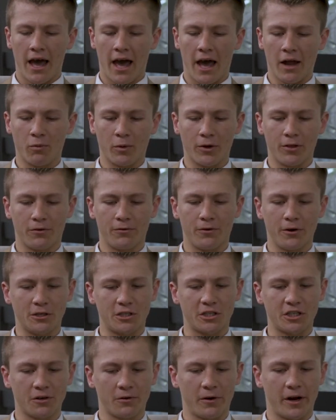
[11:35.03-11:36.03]
and we're the
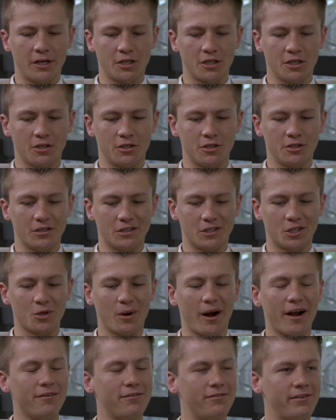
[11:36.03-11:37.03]
first generation to
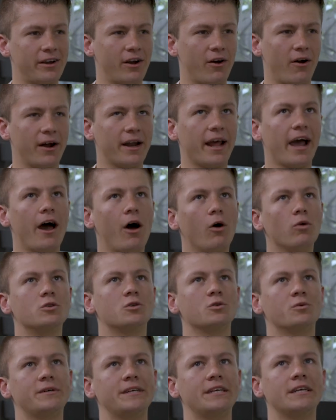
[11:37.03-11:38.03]
try figure out how
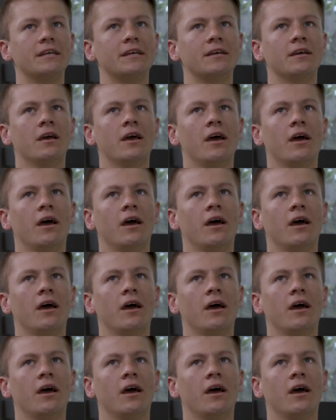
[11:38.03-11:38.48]
do we